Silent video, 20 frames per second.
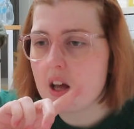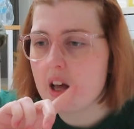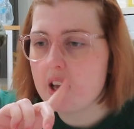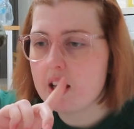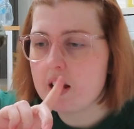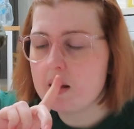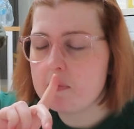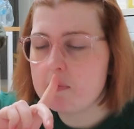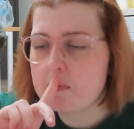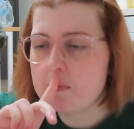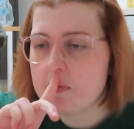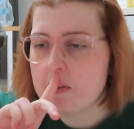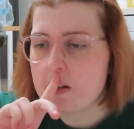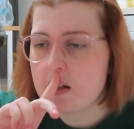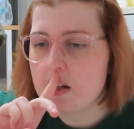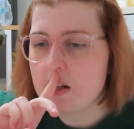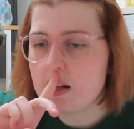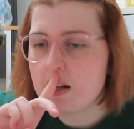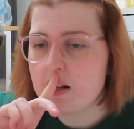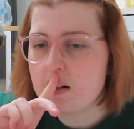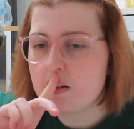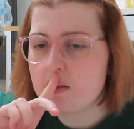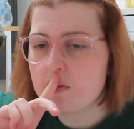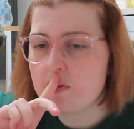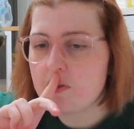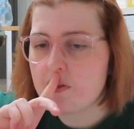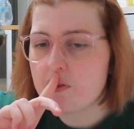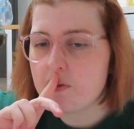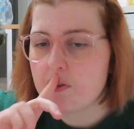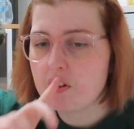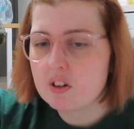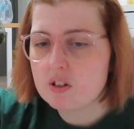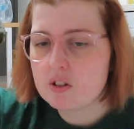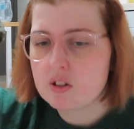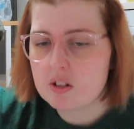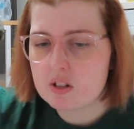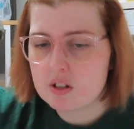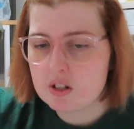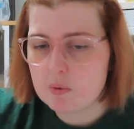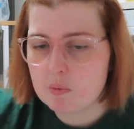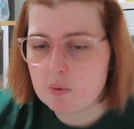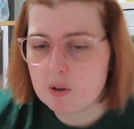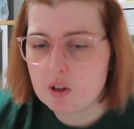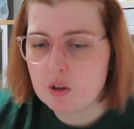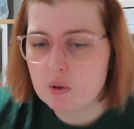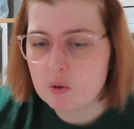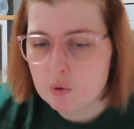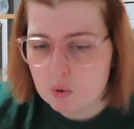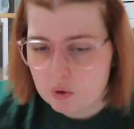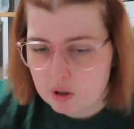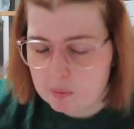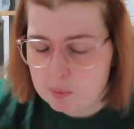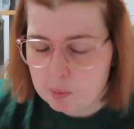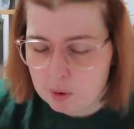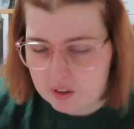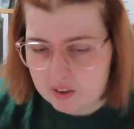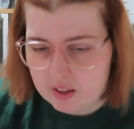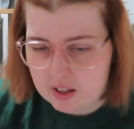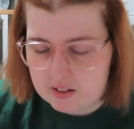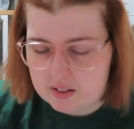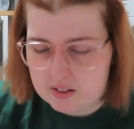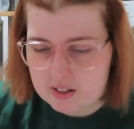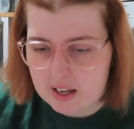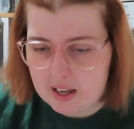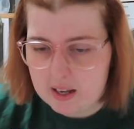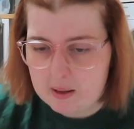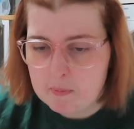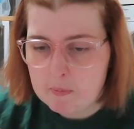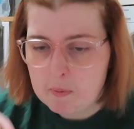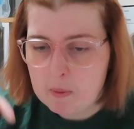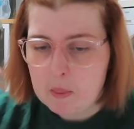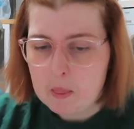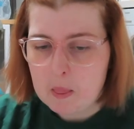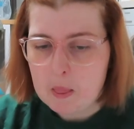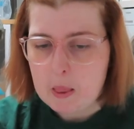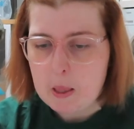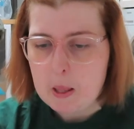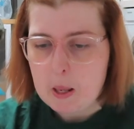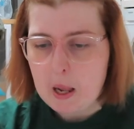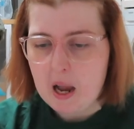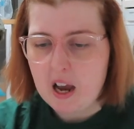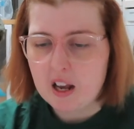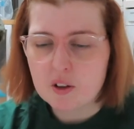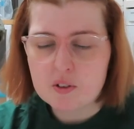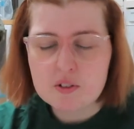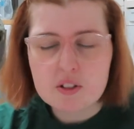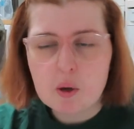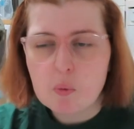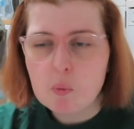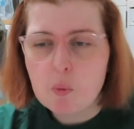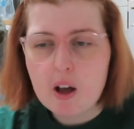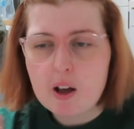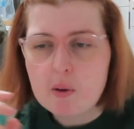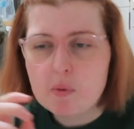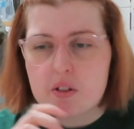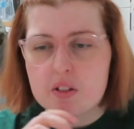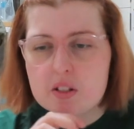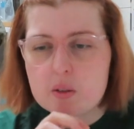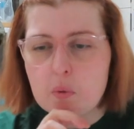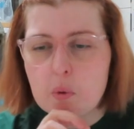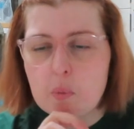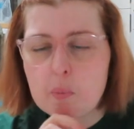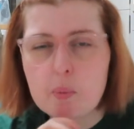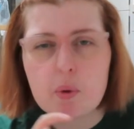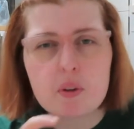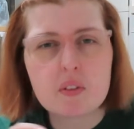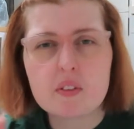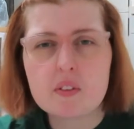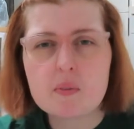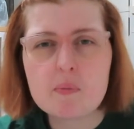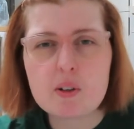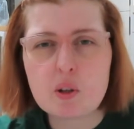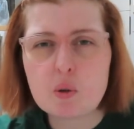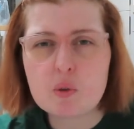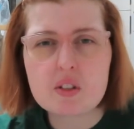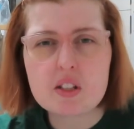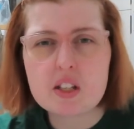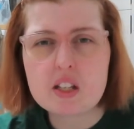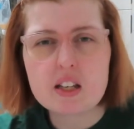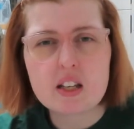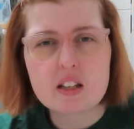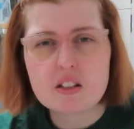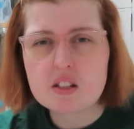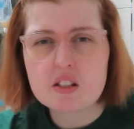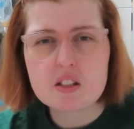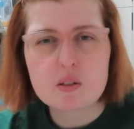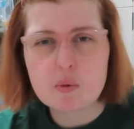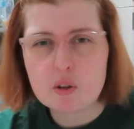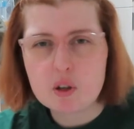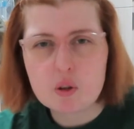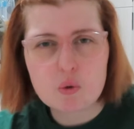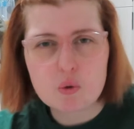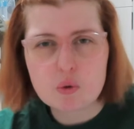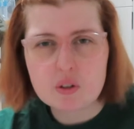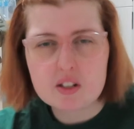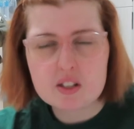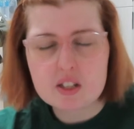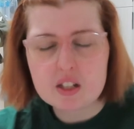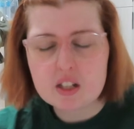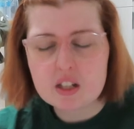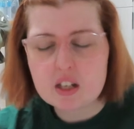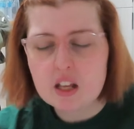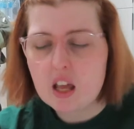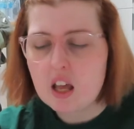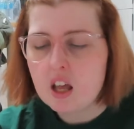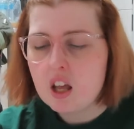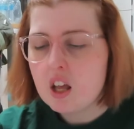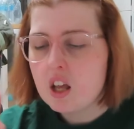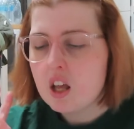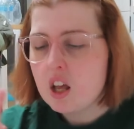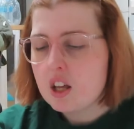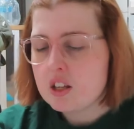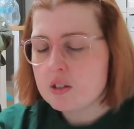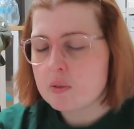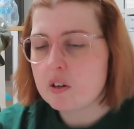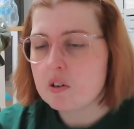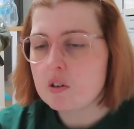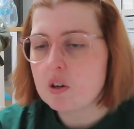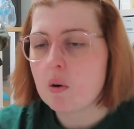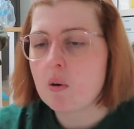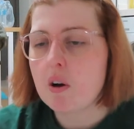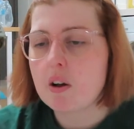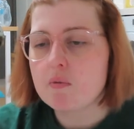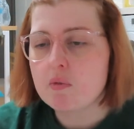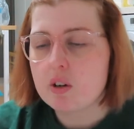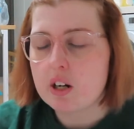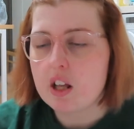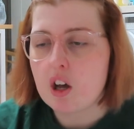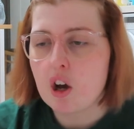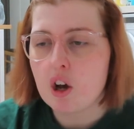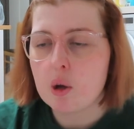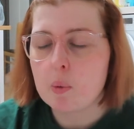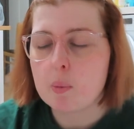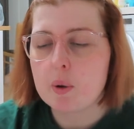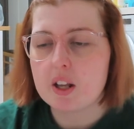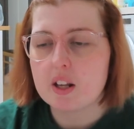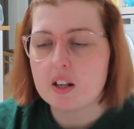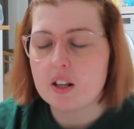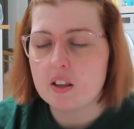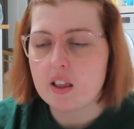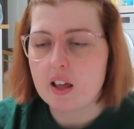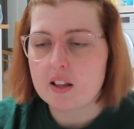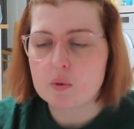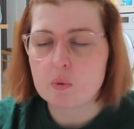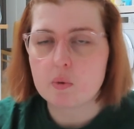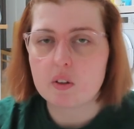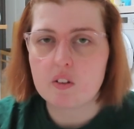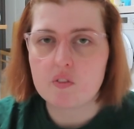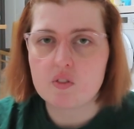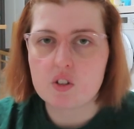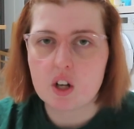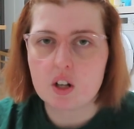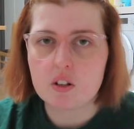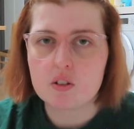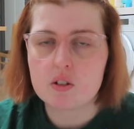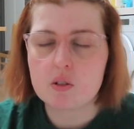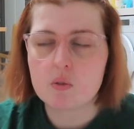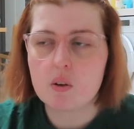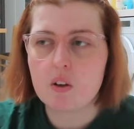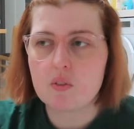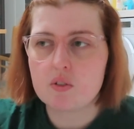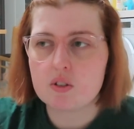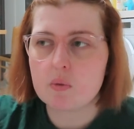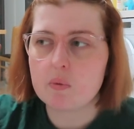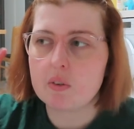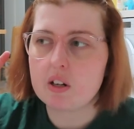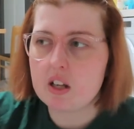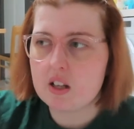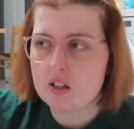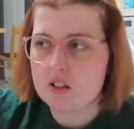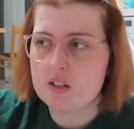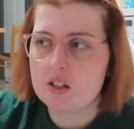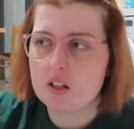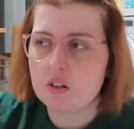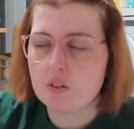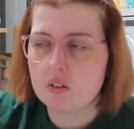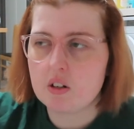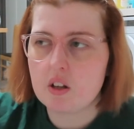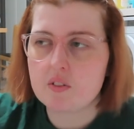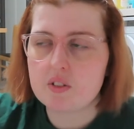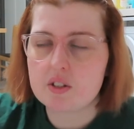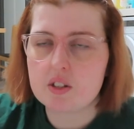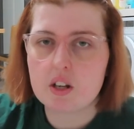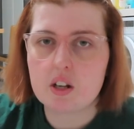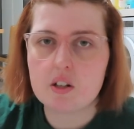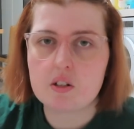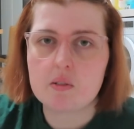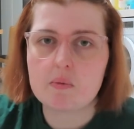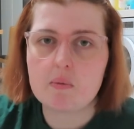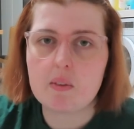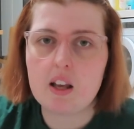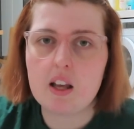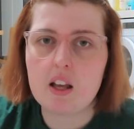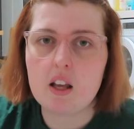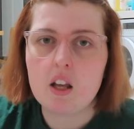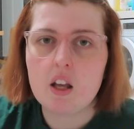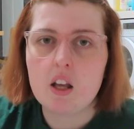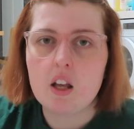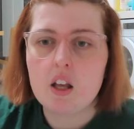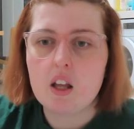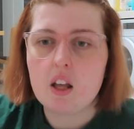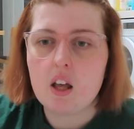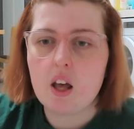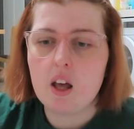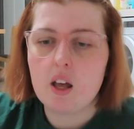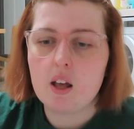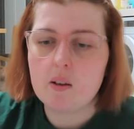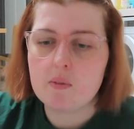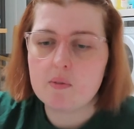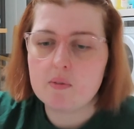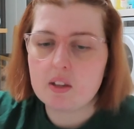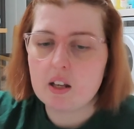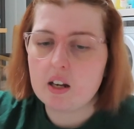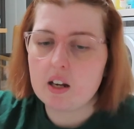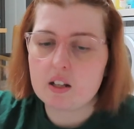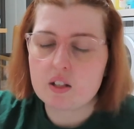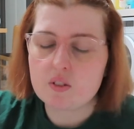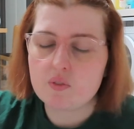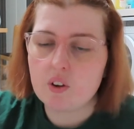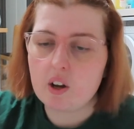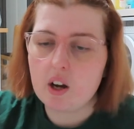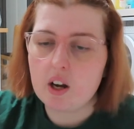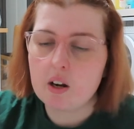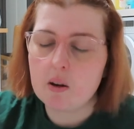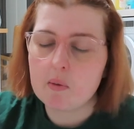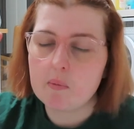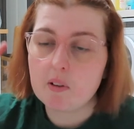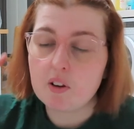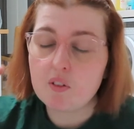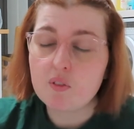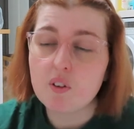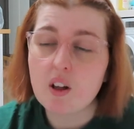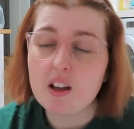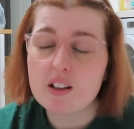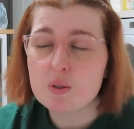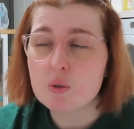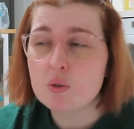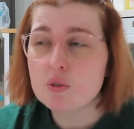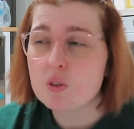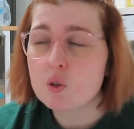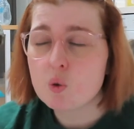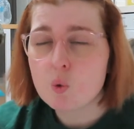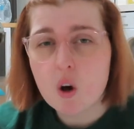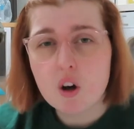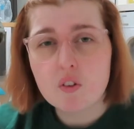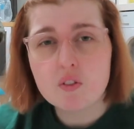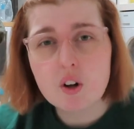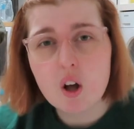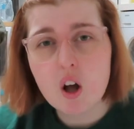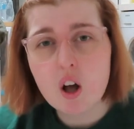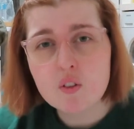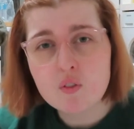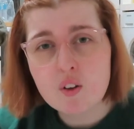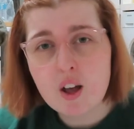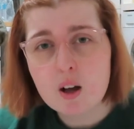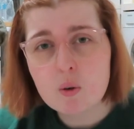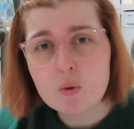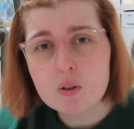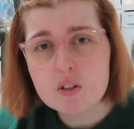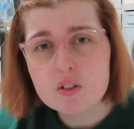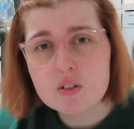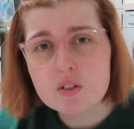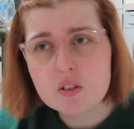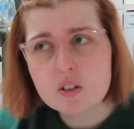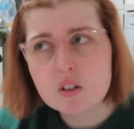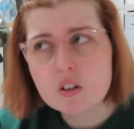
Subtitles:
I'm in front of someone who'd already booked their seat. And I was like, why would someone put the middle seat next to someone who's already sitting there? So I don't know. I'm really hoping that that's what they've done. So if someone is sitting on the other side of me, then that's fine. My flight's also 12 and a half hours.